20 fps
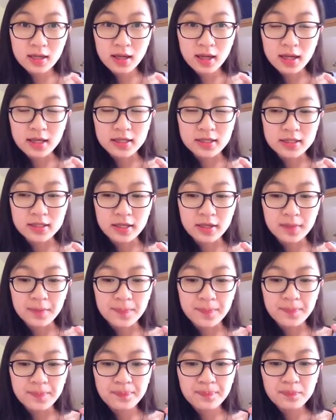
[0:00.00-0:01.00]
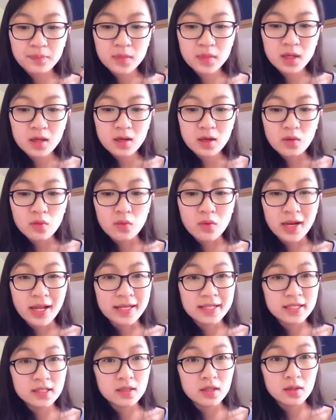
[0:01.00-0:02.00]
and
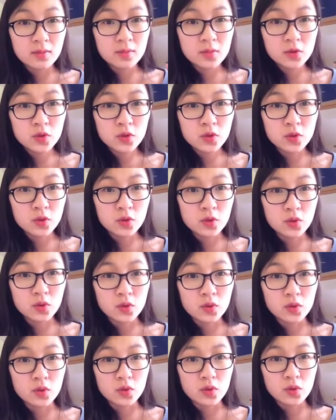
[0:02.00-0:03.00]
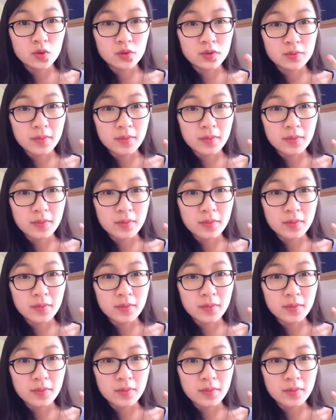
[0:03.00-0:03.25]
related them to